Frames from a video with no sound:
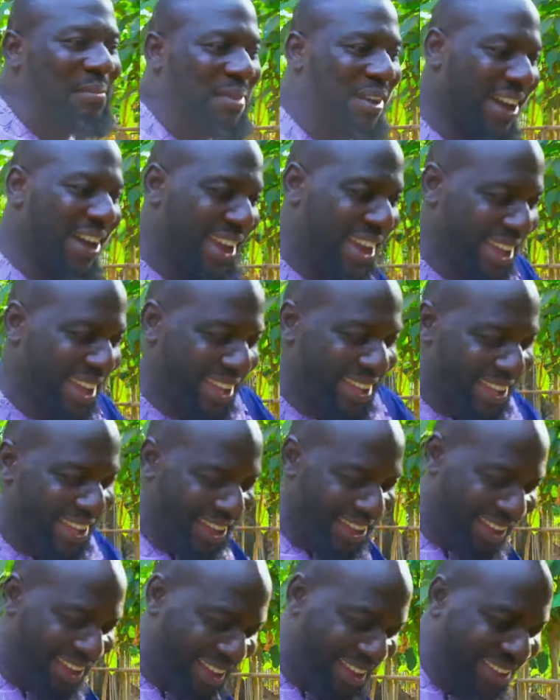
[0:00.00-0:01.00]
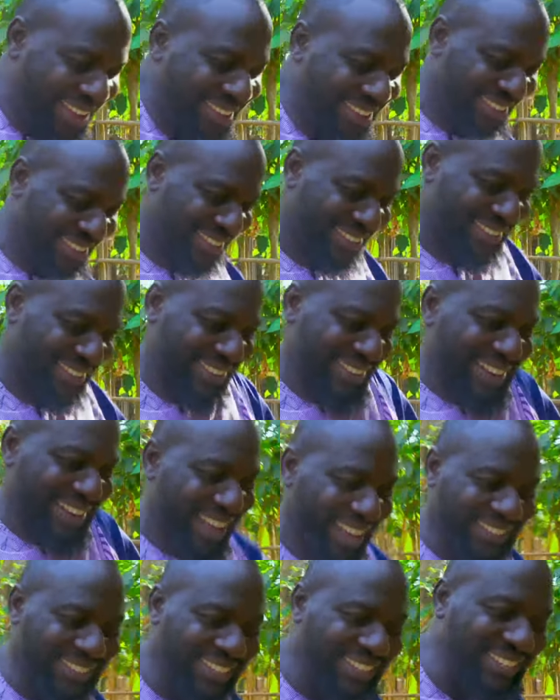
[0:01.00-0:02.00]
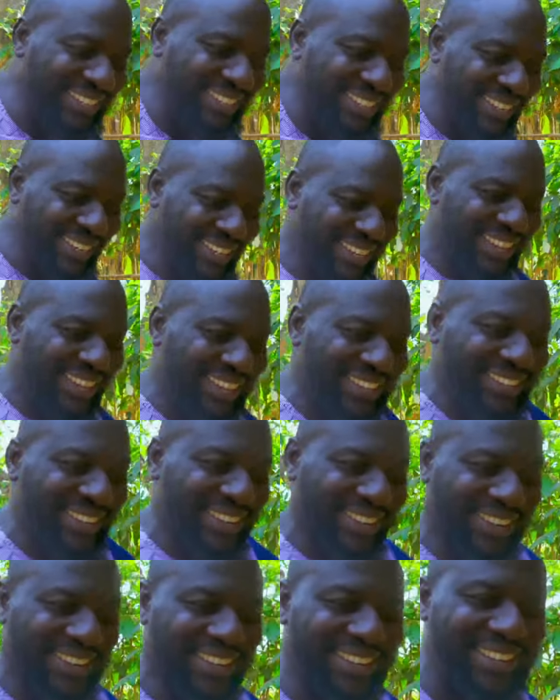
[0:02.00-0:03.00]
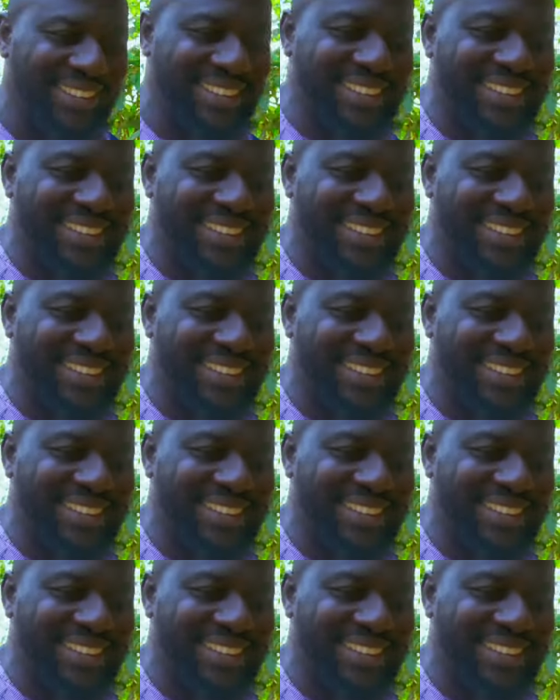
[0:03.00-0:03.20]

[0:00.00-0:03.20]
mo eh? Lazizi dejo.